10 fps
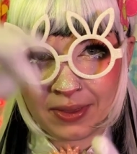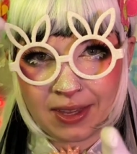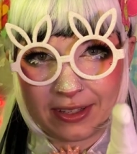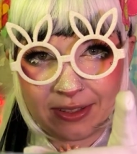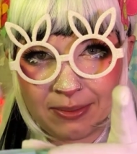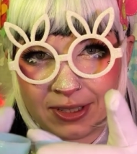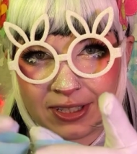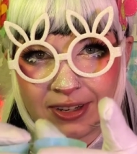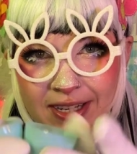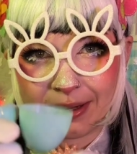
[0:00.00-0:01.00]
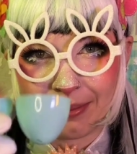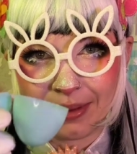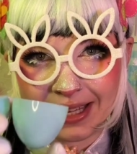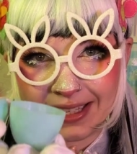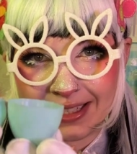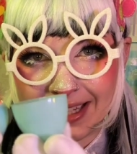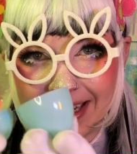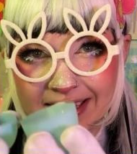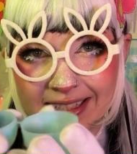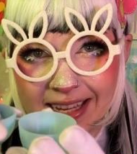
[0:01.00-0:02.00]
So I'm just going to place it
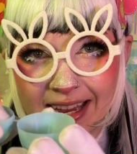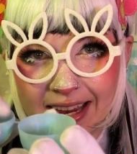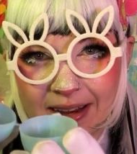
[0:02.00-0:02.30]
inside